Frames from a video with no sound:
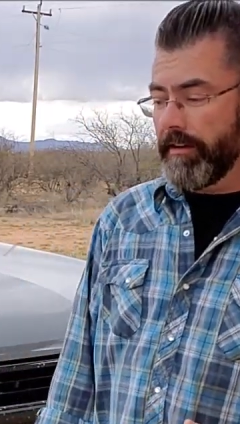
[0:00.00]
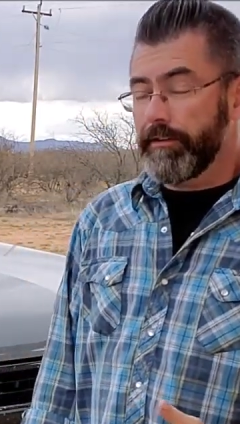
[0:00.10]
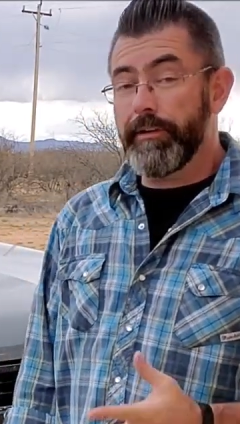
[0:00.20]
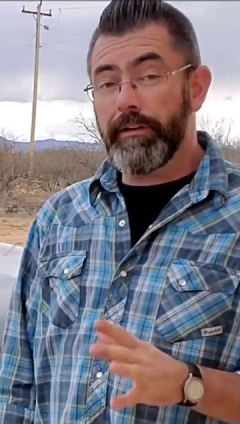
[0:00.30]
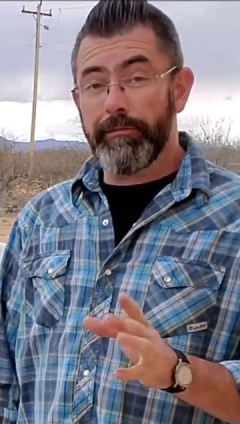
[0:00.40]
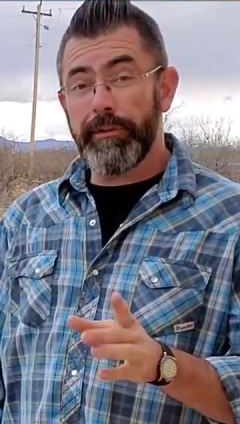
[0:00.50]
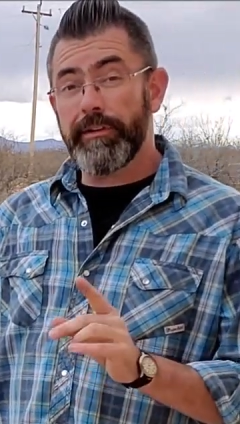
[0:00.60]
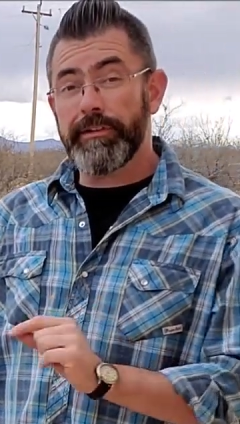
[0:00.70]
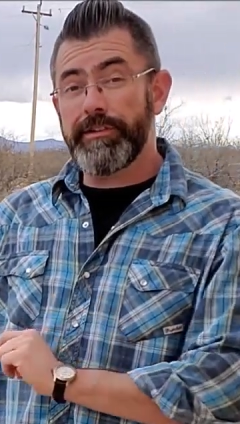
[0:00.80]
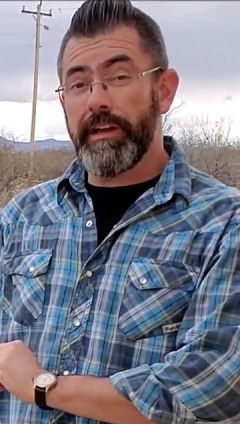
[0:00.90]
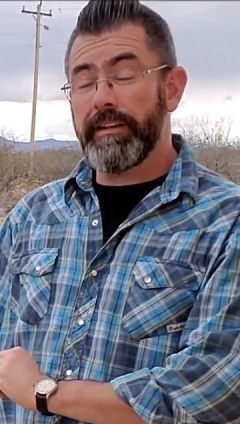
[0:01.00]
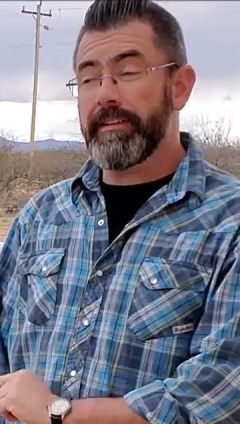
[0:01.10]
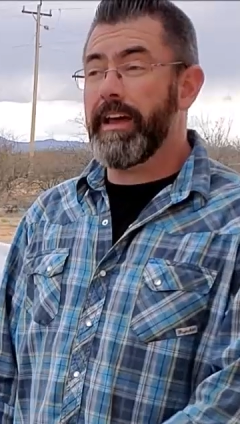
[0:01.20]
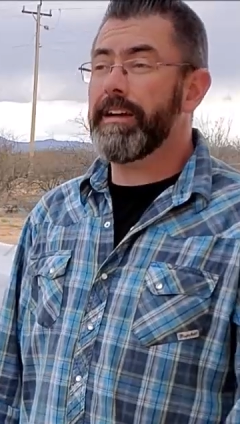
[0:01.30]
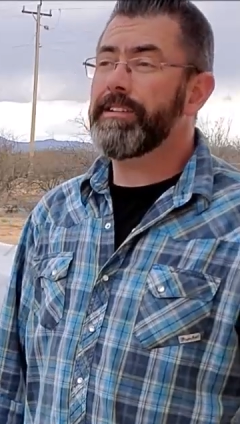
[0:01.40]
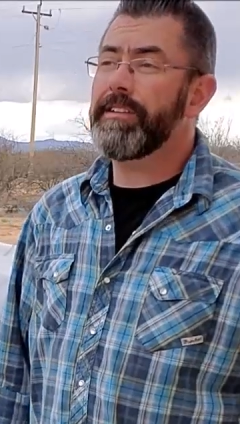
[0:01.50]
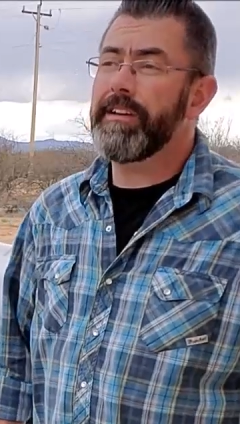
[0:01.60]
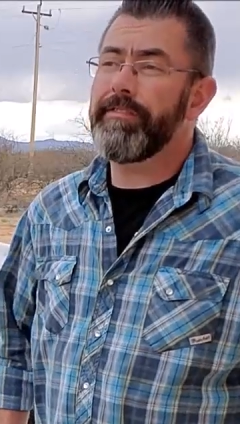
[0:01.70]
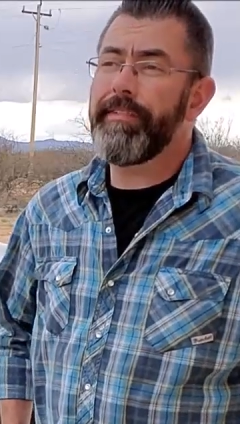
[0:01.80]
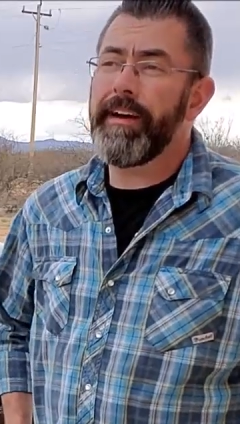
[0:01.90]
you got a really good chance
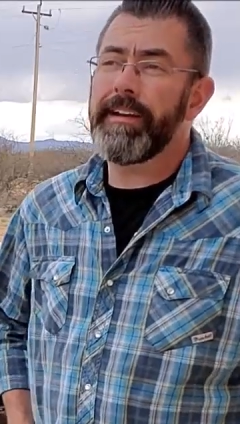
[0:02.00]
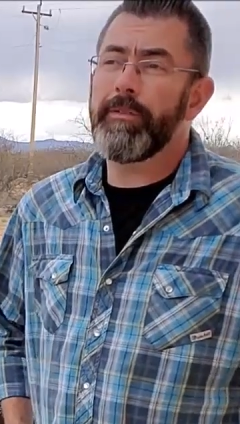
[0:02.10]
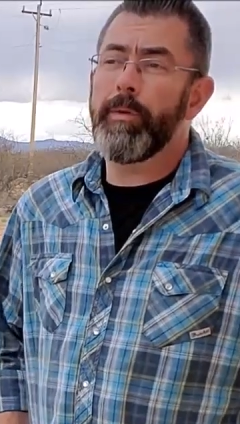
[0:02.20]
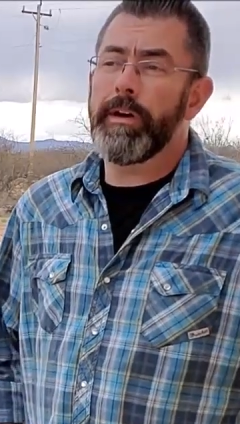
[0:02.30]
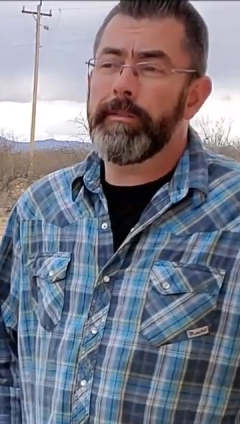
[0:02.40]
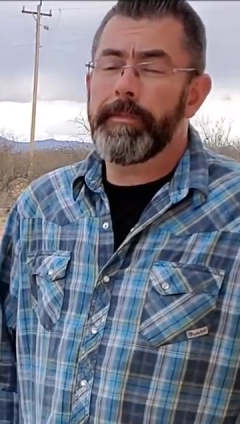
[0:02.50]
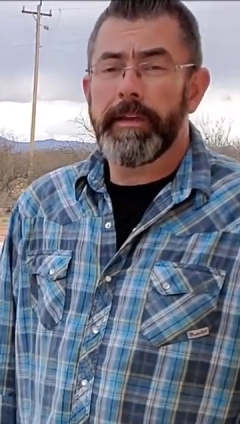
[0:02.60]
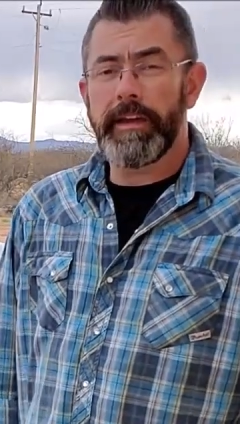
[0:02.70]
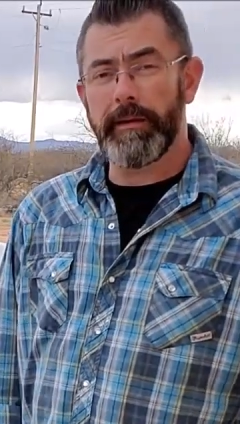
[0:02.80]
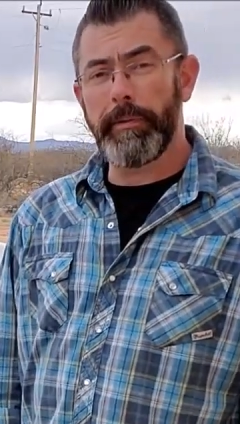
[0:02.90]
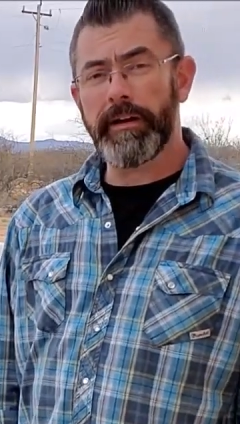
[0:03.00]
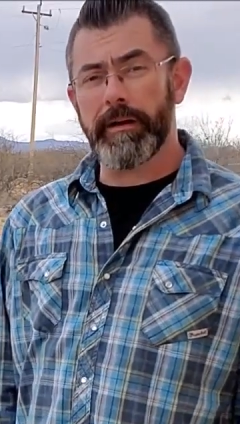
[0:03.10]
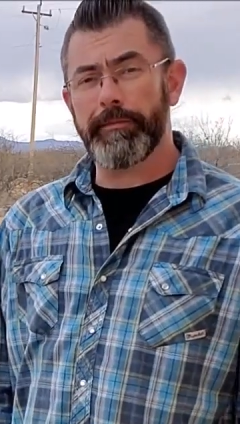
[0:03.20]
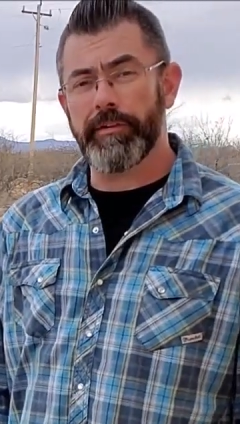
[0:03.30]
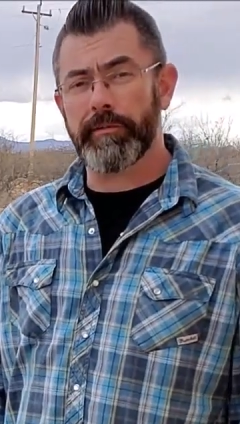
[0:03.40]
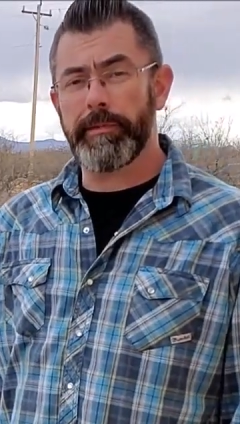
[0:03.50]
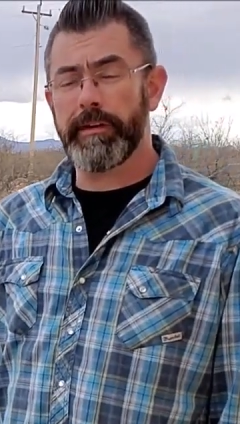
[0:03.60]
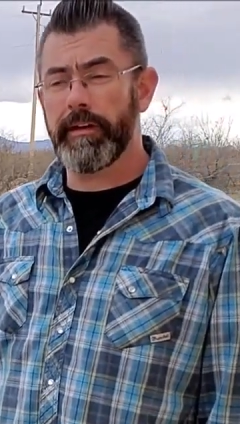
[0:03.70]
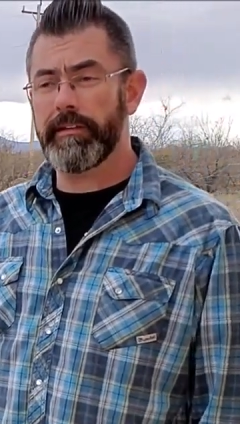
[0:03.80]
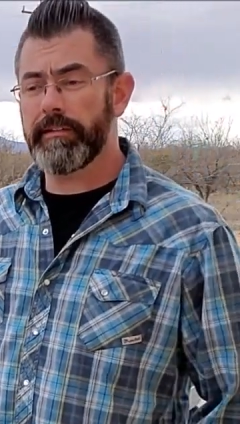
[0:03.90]
actually of finding one in a pickup truck,
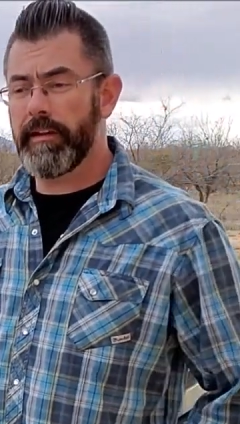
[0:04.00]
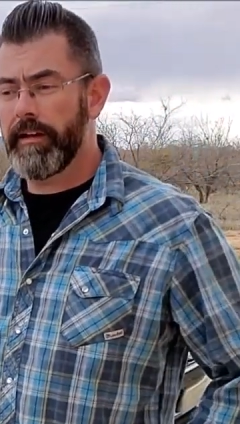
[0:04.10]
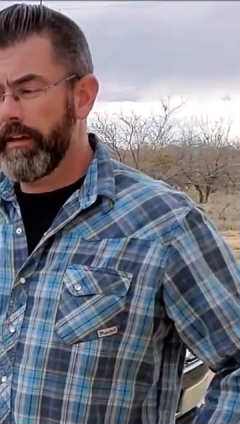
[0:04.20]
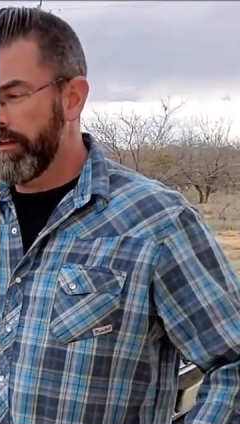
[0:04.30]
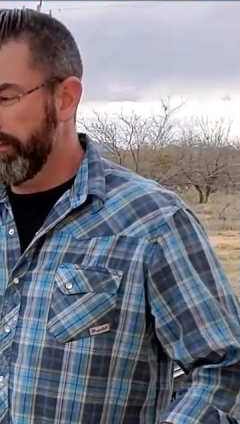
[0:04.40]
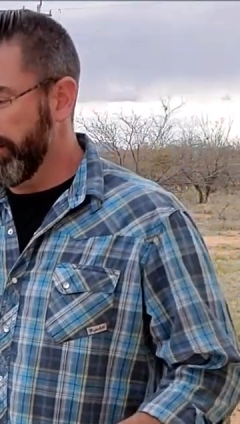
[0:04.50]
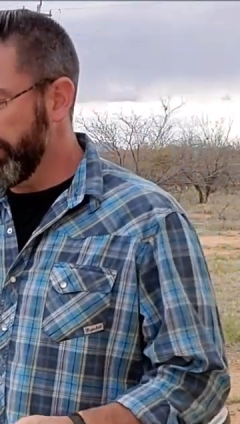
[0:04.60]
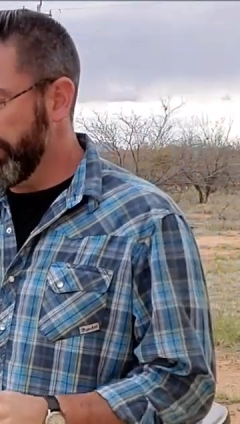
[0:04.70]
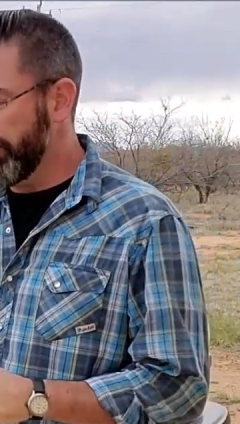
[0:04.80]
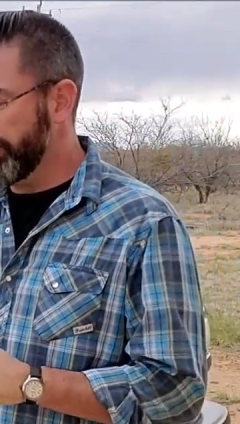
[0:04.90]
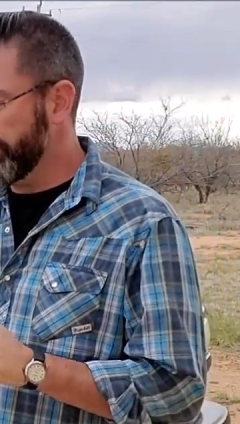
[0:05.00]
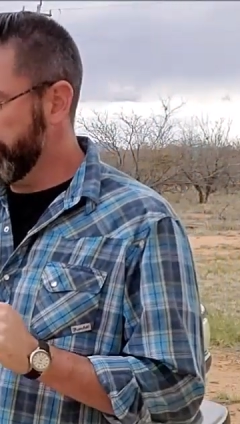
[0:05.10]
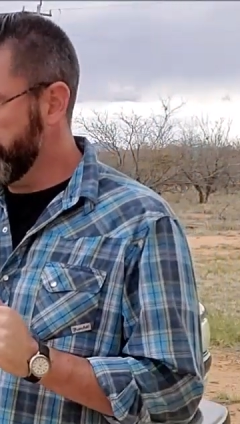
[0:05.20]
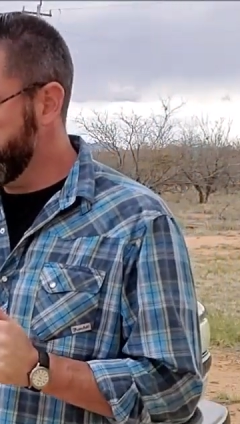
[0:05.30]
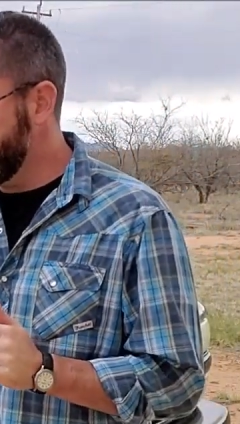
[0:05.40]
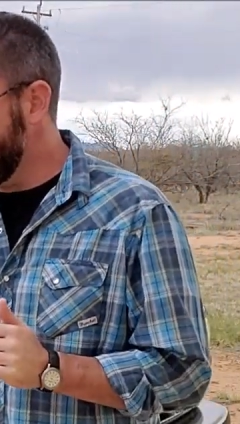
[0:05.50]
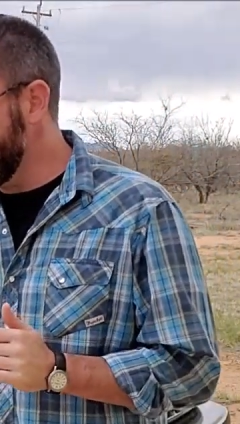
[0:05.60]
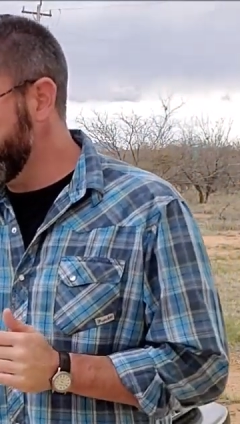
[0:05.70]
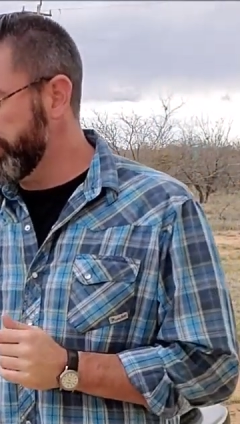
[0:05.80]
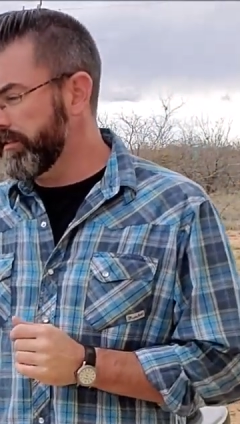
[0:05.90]
because the
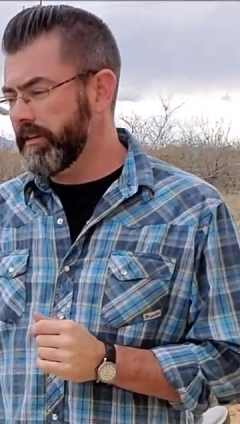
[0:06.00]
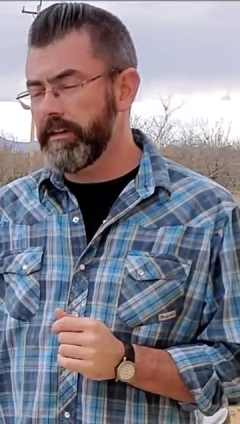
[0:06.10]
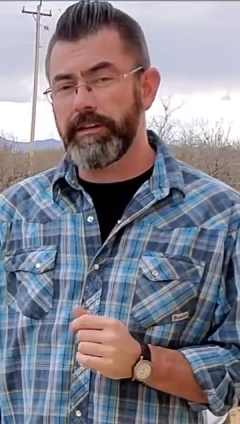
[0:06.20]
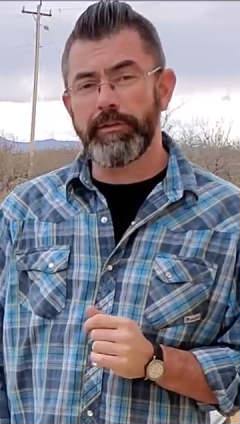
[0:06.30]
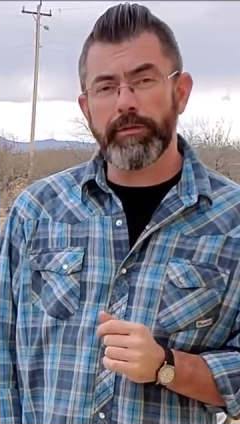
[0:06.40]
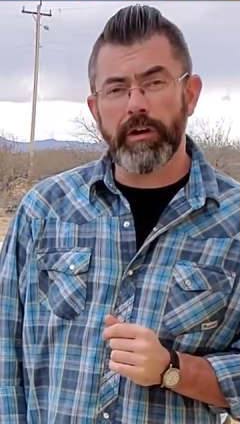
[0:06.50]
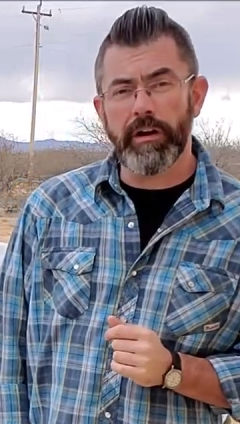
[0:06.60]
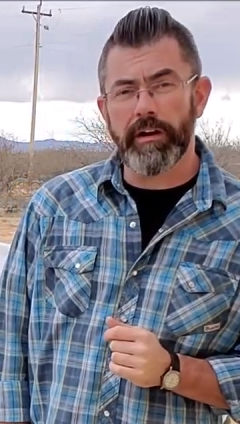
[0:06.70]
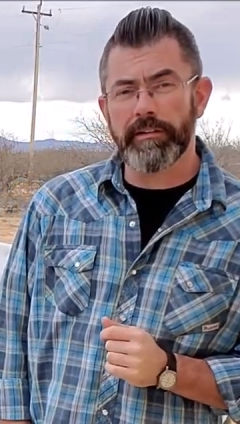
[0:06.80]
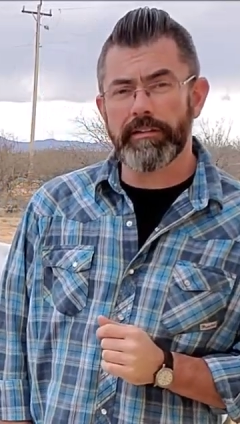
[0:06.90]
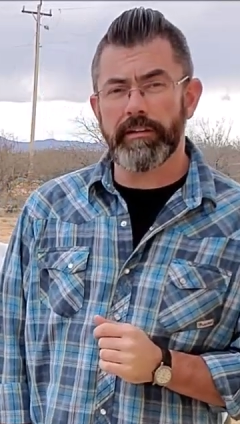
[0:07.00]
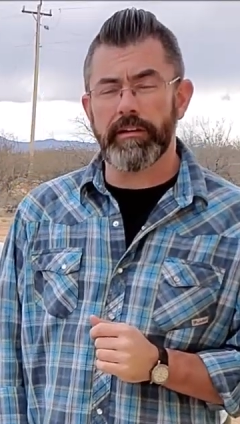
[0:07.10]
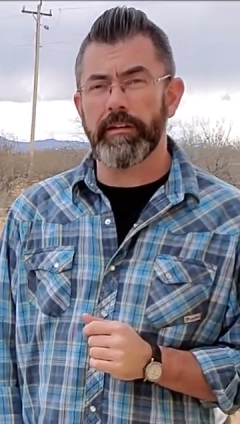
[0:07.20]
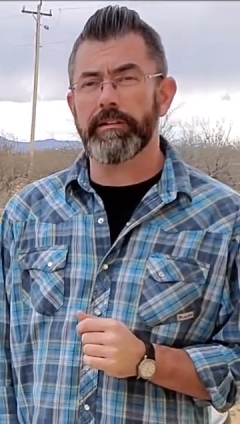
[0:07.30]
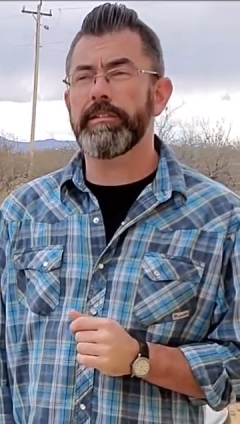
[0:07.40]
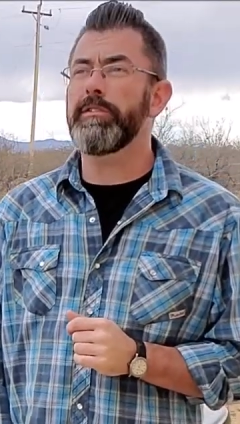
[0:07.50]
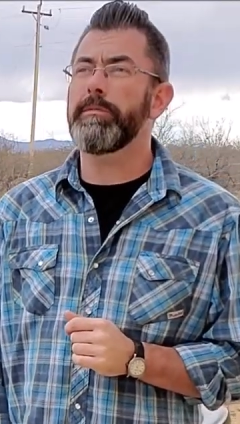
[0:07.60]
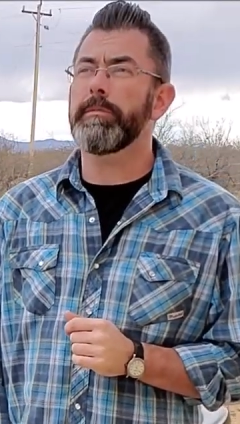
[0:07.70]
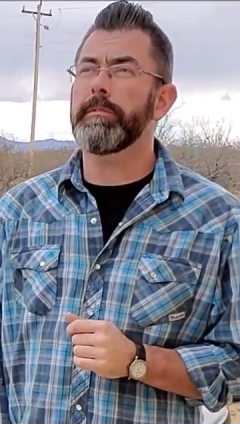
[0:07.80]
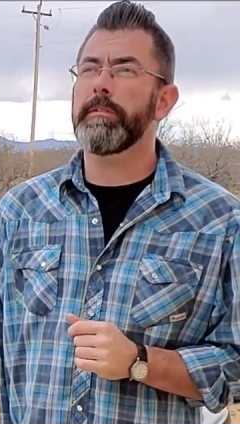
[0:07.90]
GMC Yukons, or
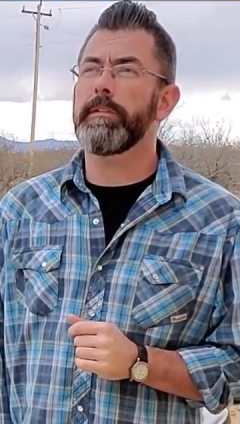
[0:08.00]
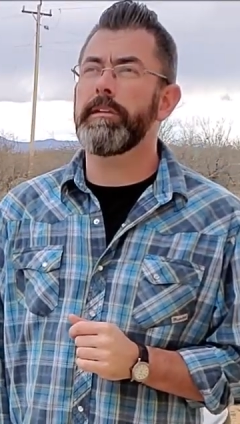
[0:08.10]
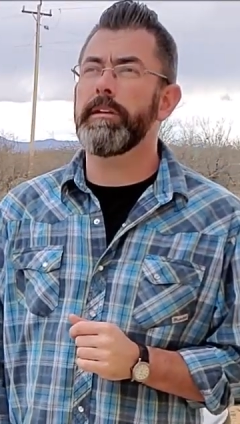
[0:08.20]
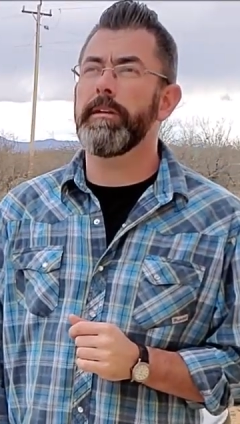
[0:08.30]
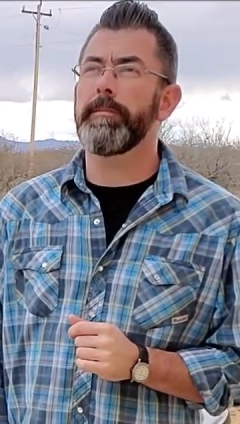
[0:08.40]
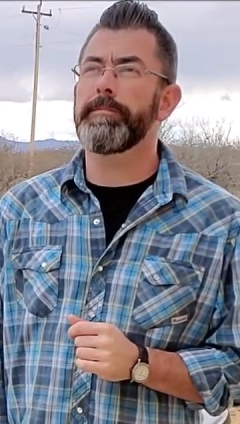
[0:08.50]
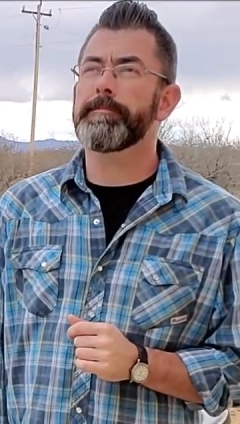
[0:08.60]
excuse me, the